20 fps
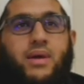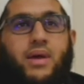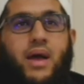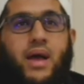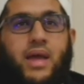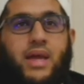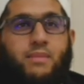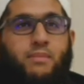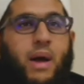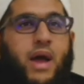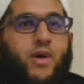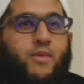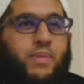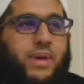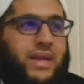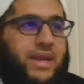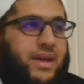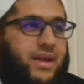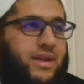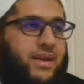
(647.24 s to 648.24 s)
in my
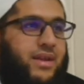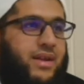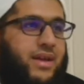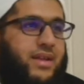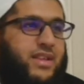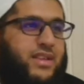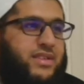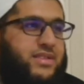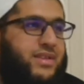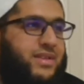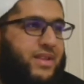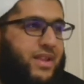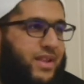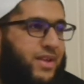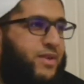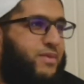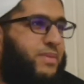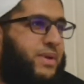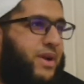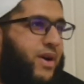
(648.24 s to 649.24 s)
opinion, this is a
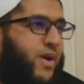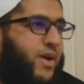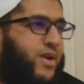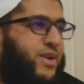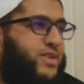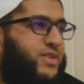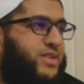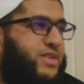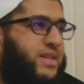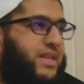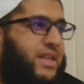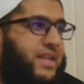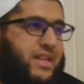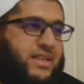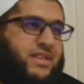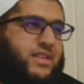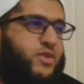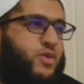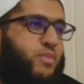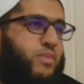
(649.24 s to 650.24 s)
little bit harsh.
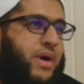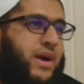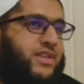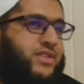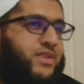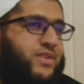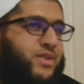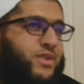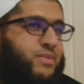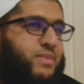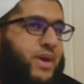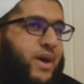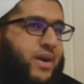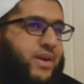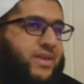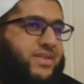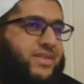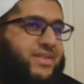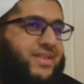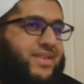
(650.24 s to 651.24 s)
This is oppression, to be
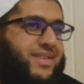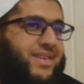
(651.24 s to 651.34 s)
honest.